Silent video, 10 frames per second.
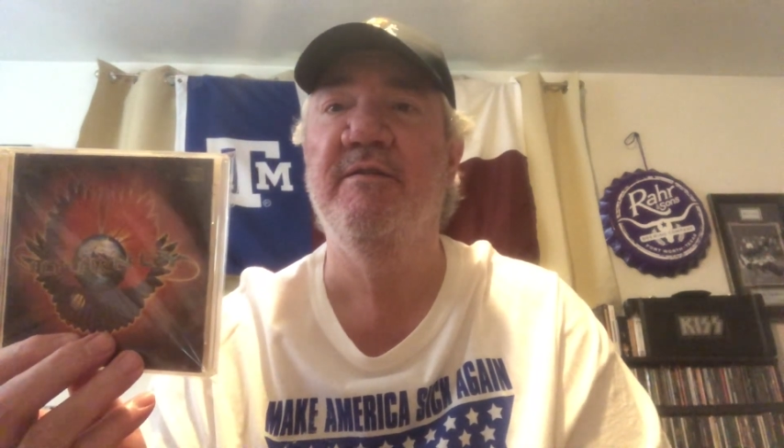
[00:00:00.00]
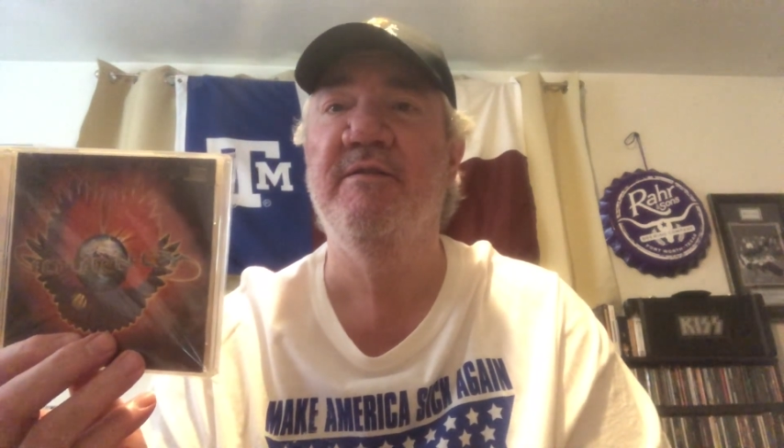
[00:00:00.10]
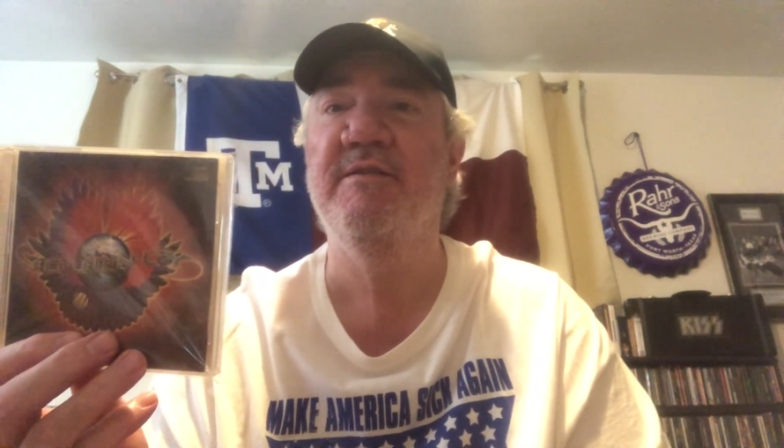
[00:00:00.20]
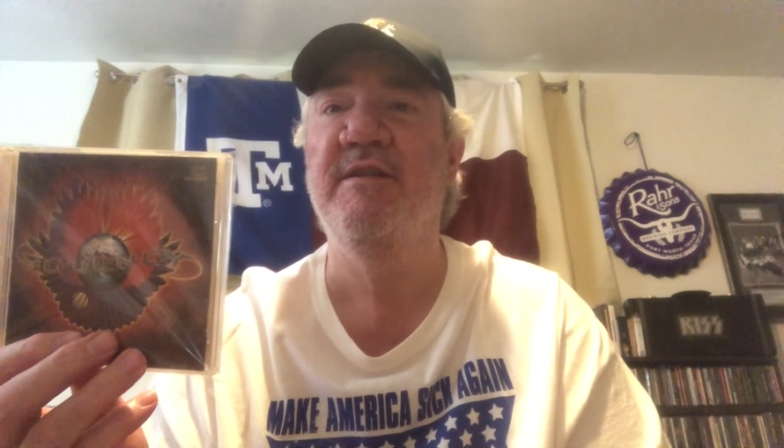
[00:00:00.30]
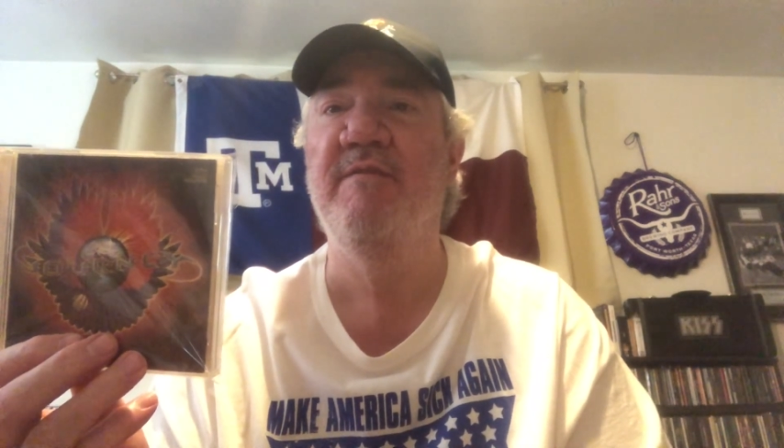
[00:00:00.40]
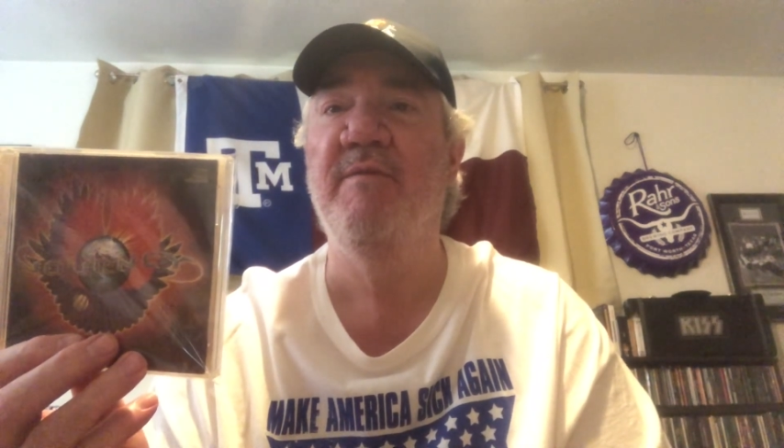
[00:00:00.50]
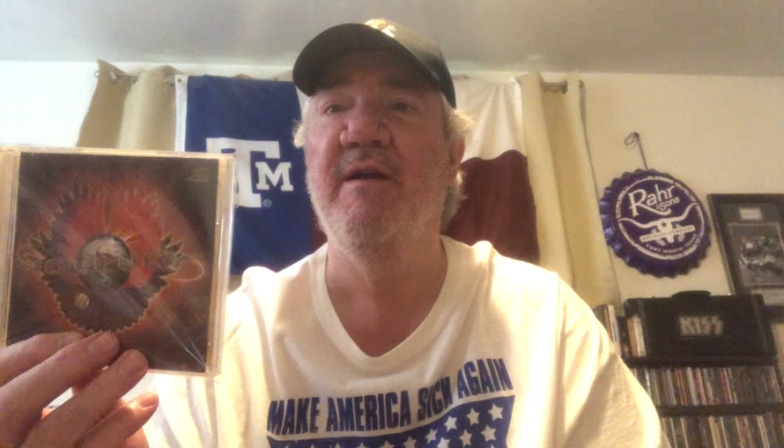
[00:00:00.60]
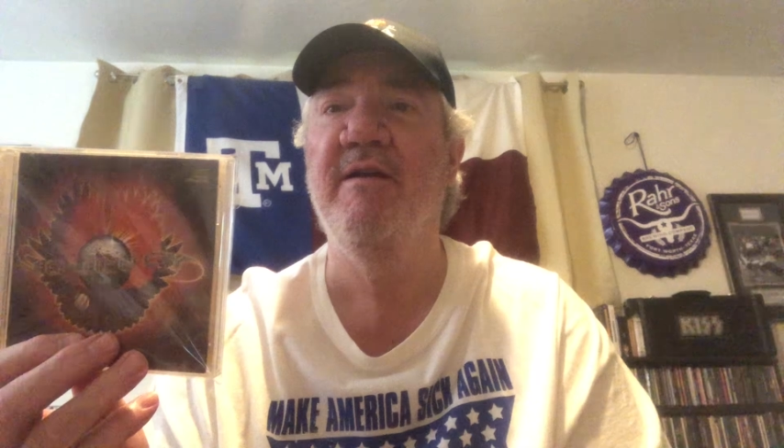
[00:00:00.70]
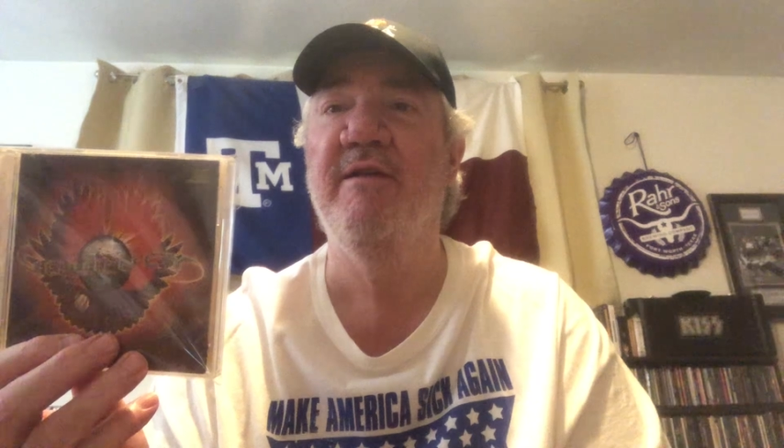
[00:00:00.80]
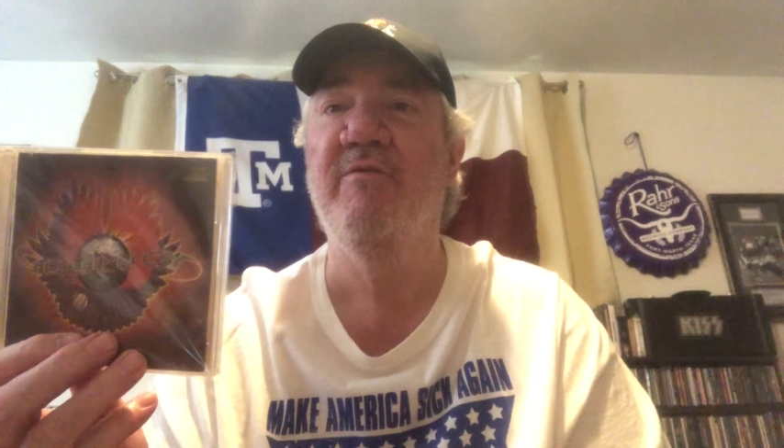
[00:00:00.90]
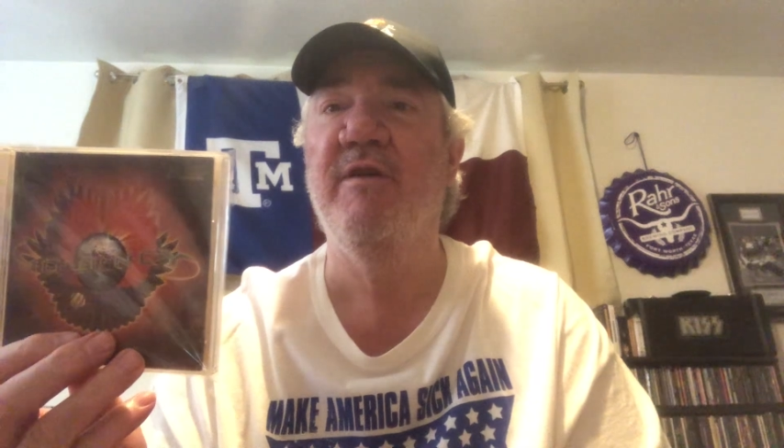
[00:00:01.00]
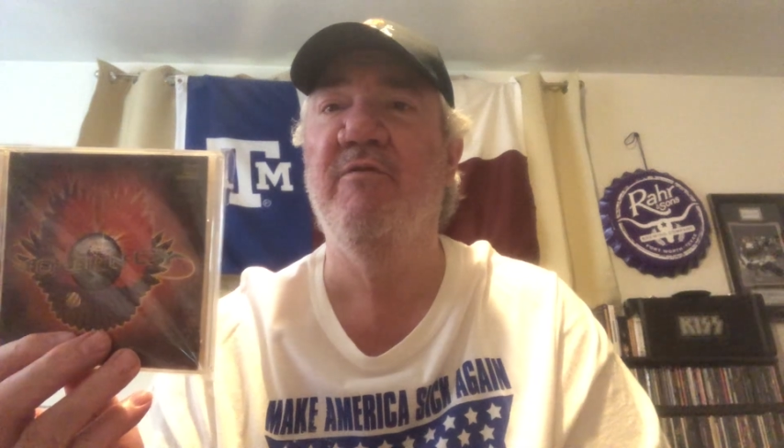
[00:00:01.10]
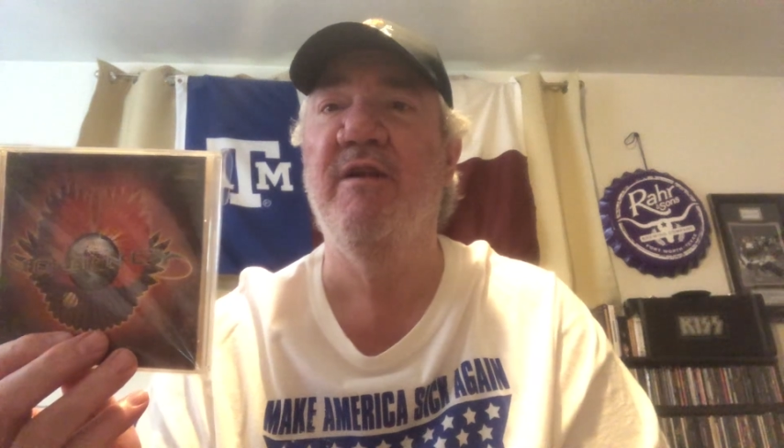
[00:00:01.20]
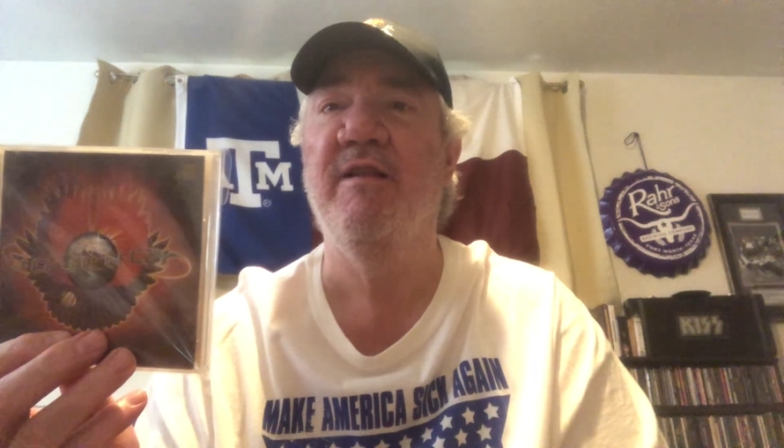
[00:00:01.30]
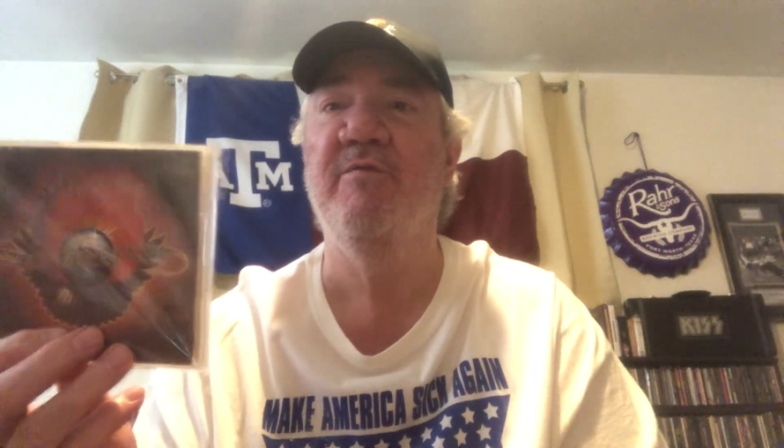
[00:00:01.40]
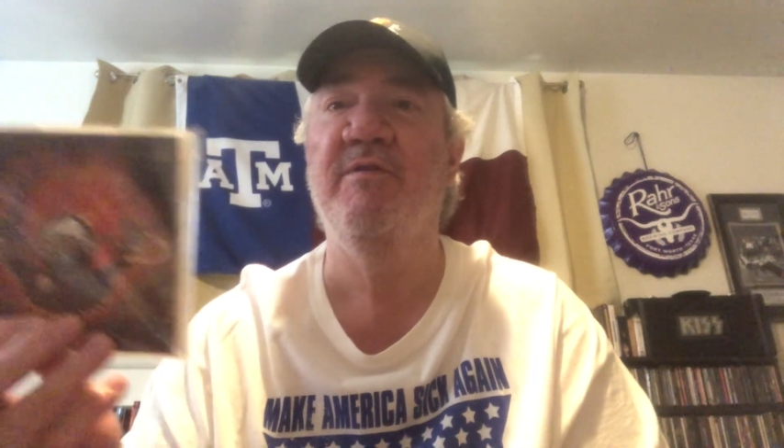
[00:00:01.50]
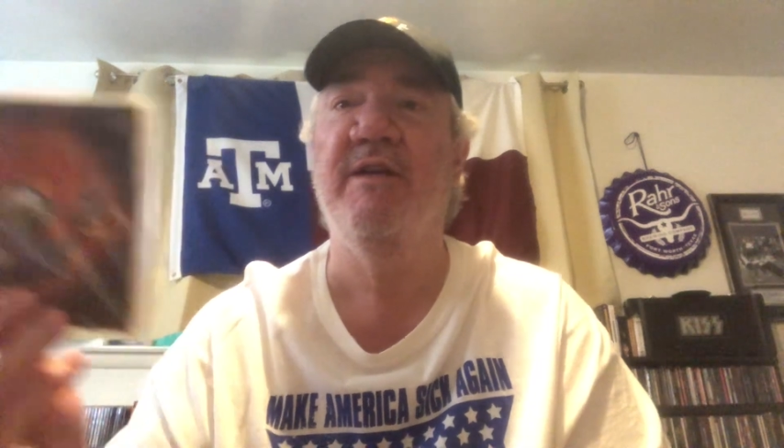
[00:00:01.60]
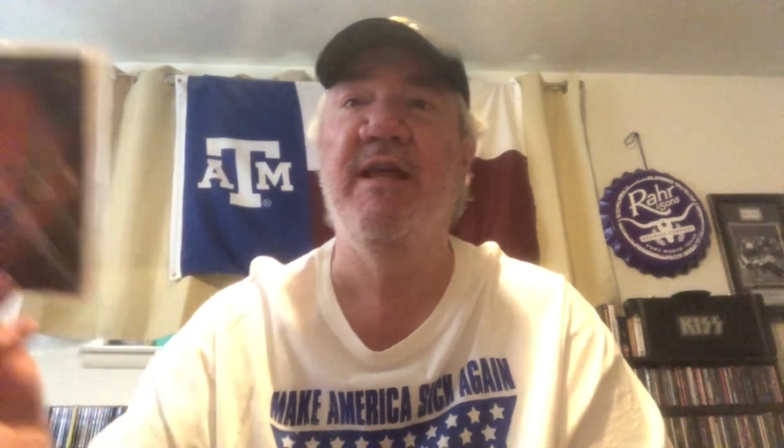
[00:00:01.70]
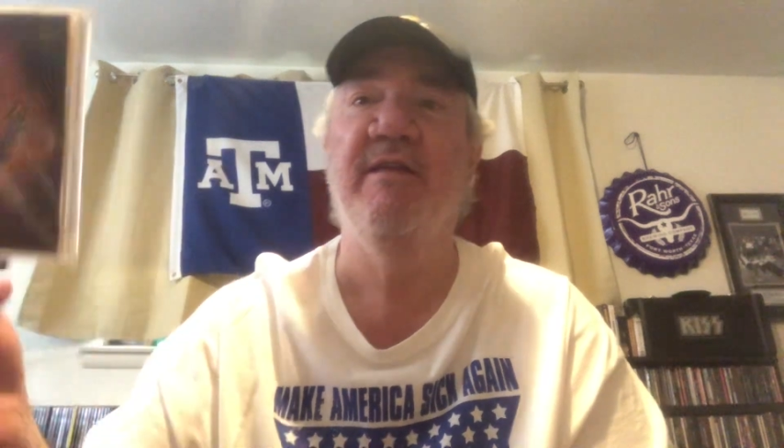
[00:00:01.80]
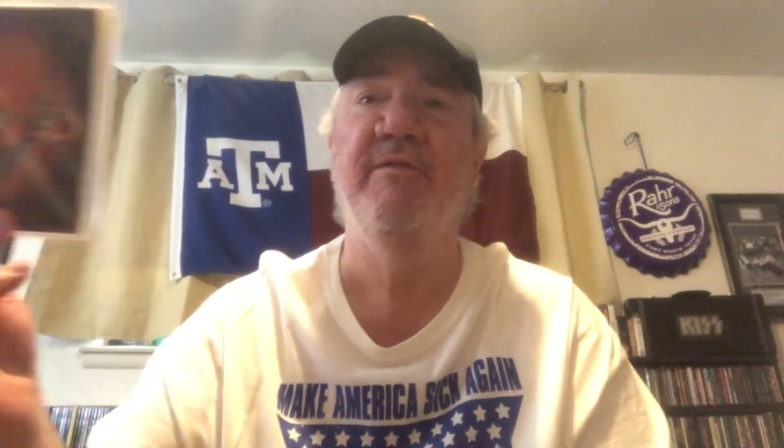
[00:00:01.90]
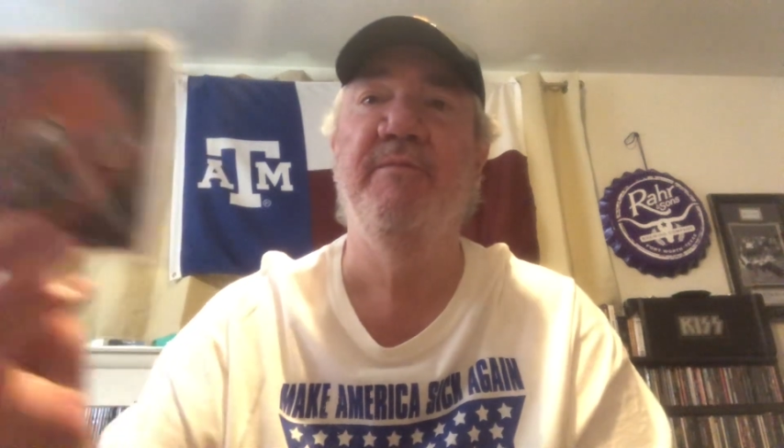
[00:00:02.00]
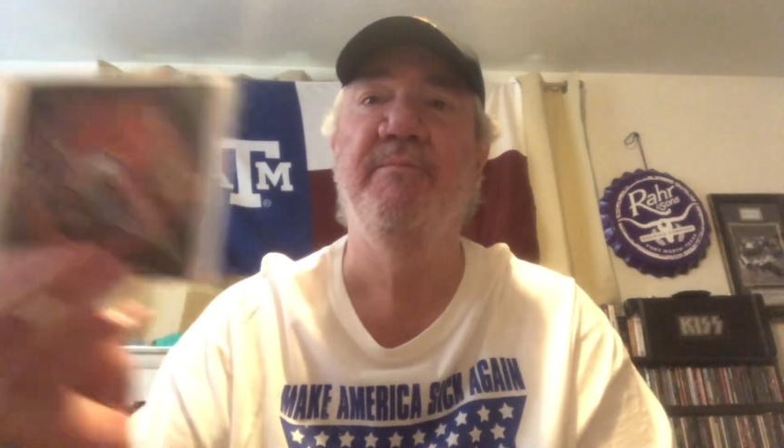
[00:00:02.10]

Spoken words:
Steve Perry and Greg Raleigh were together.